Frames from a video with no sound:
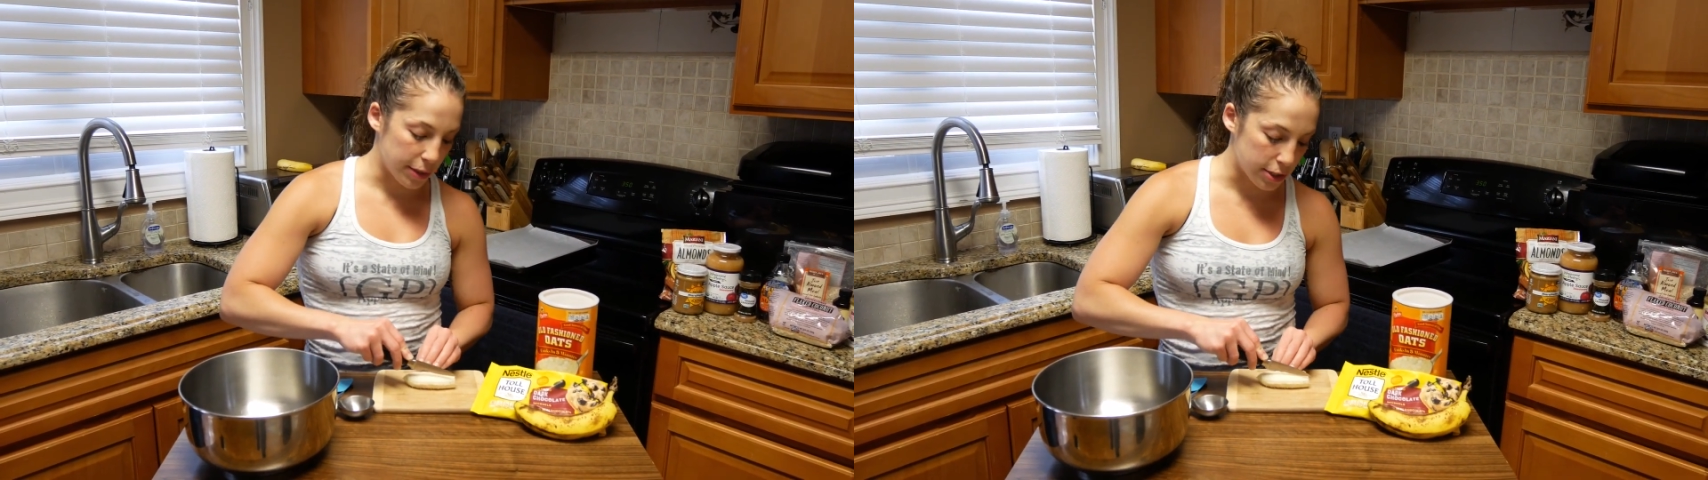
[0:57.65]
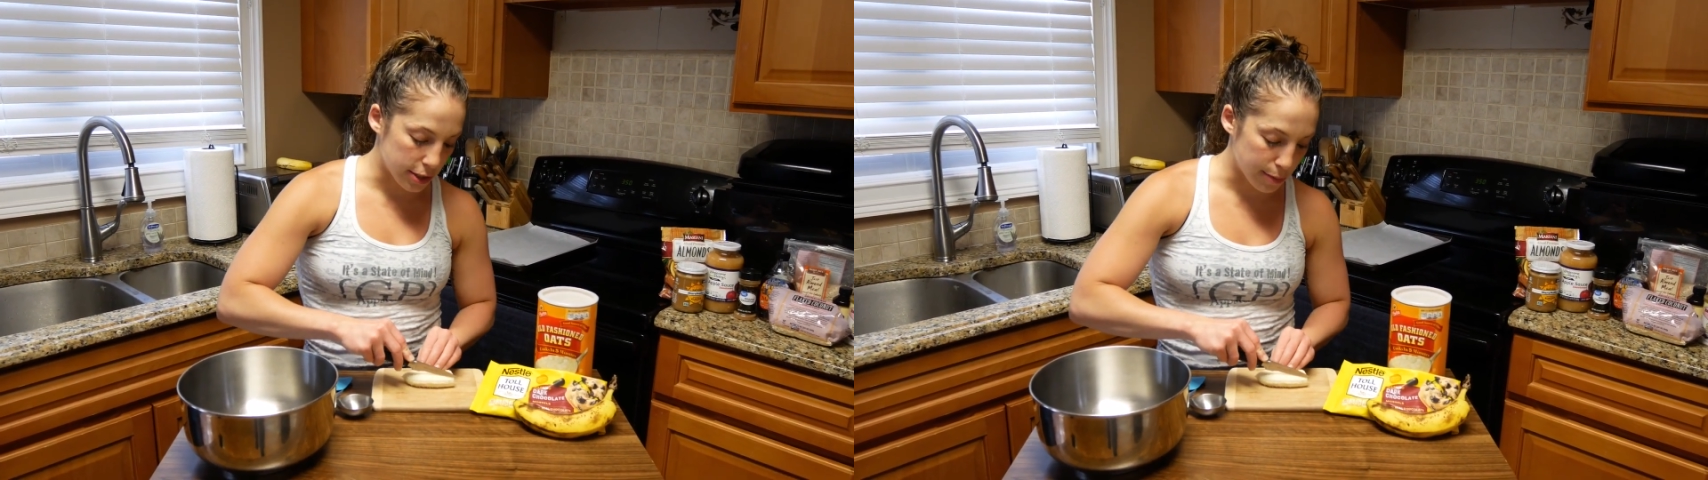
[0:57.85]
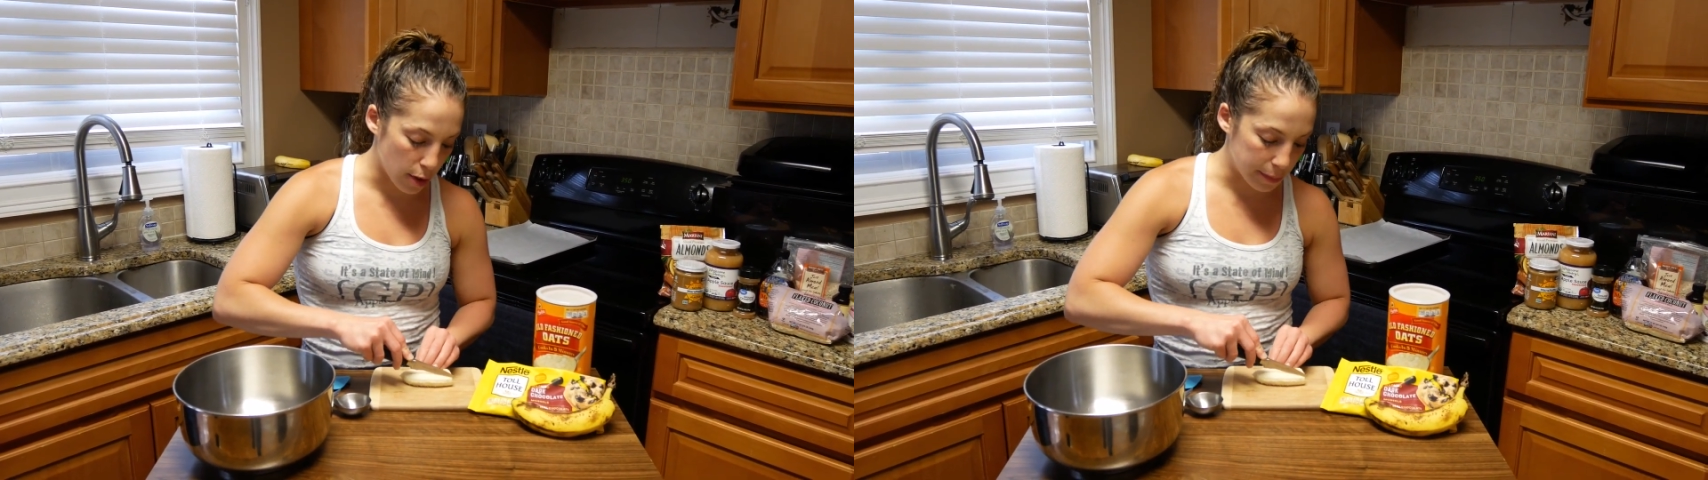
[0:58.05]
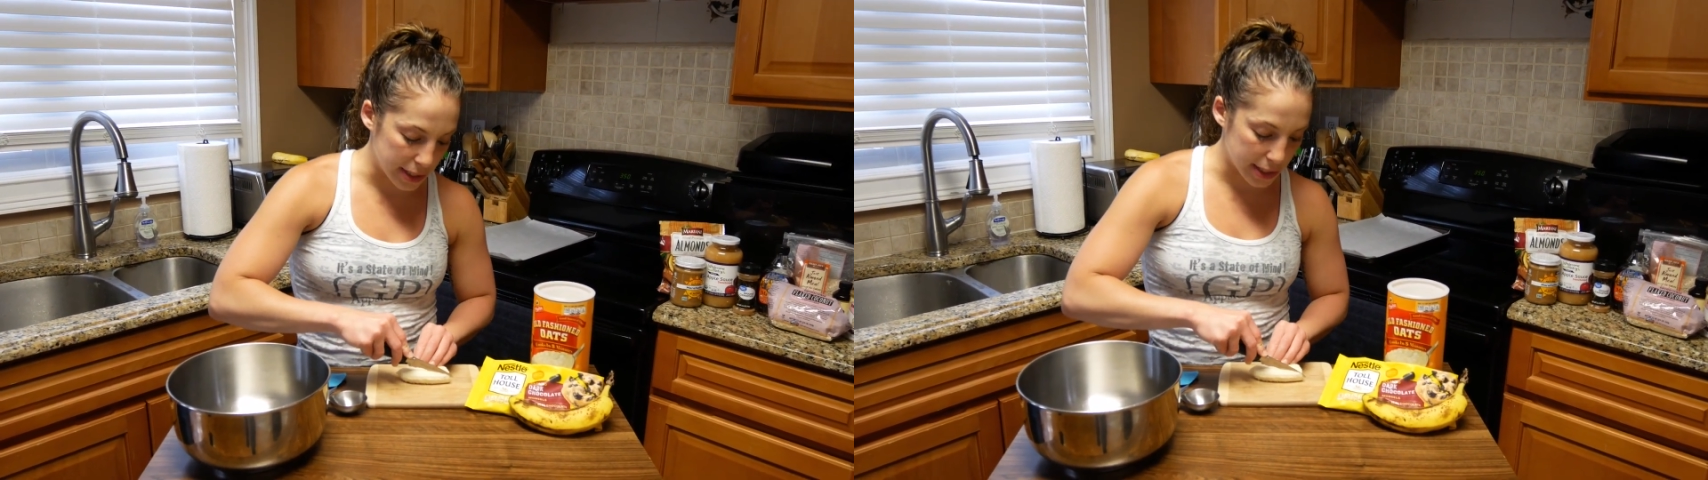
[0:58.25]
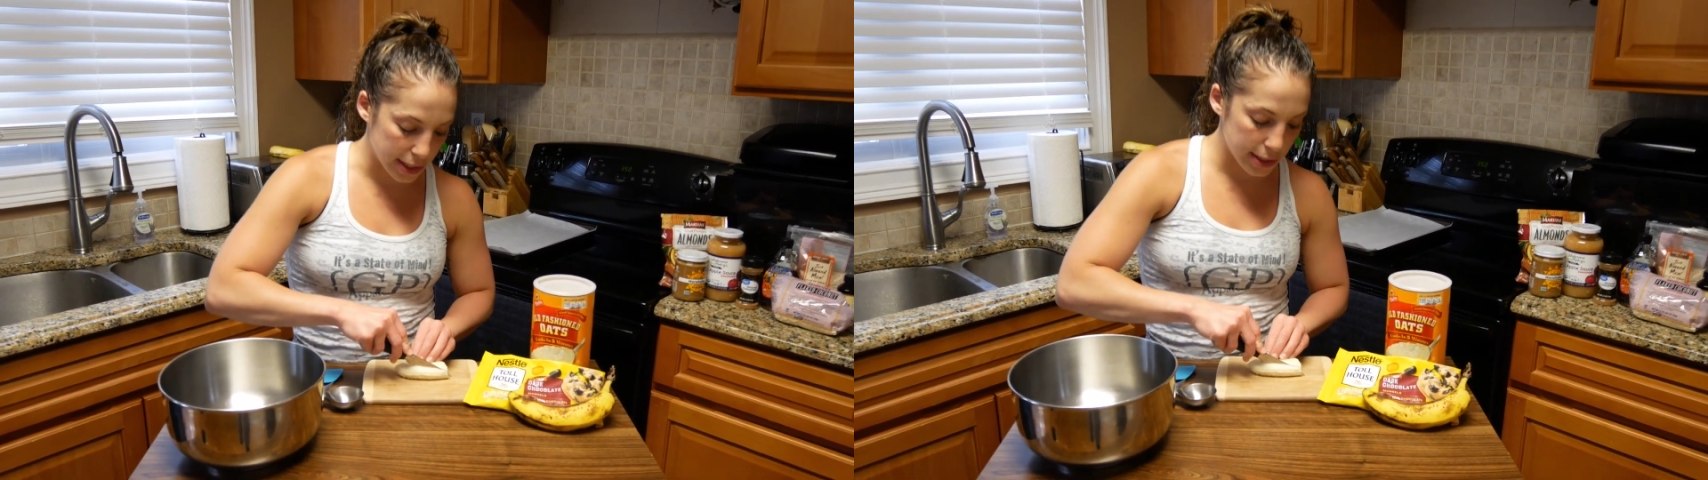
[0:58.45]
into small
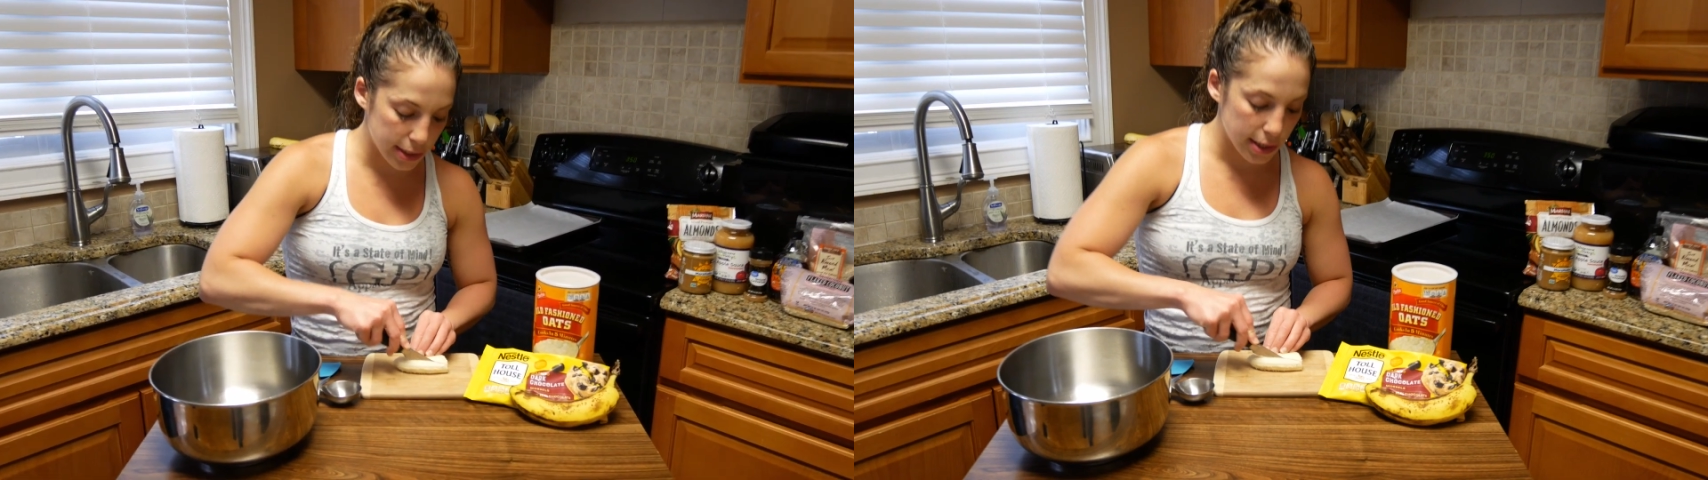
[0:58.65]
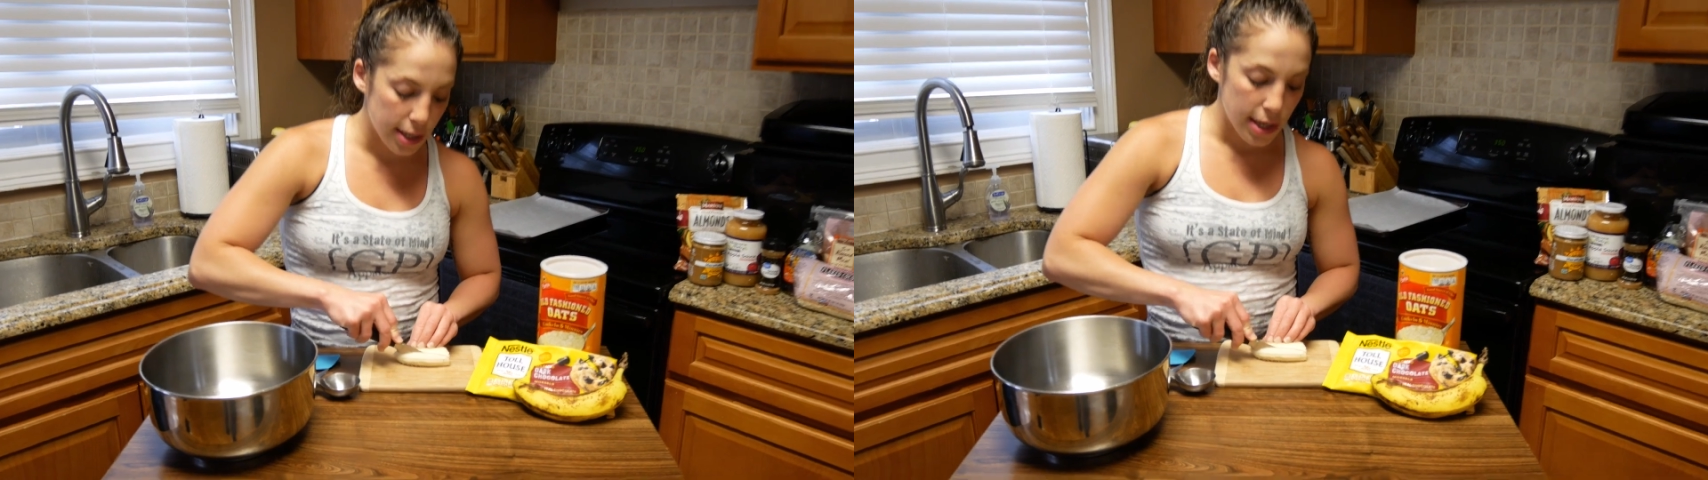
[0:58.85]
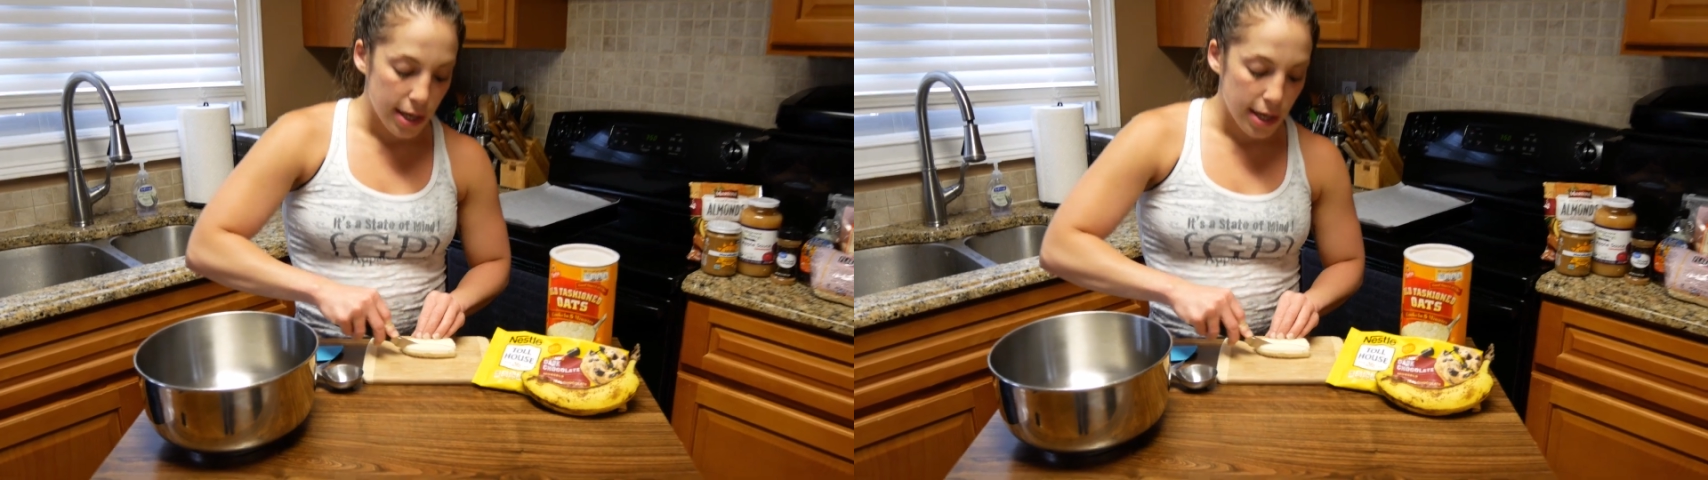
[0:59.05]
pieces,